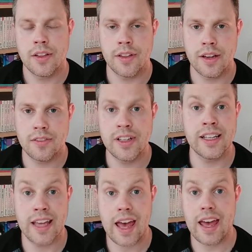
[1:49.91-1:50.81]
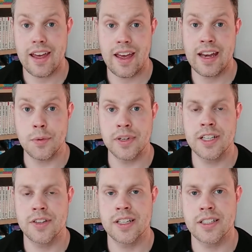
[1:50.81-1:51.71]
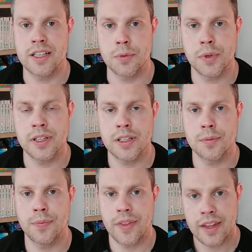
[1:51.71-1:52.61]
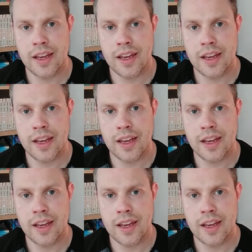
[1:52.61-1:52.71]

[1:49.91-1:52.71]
that really anyone interested in William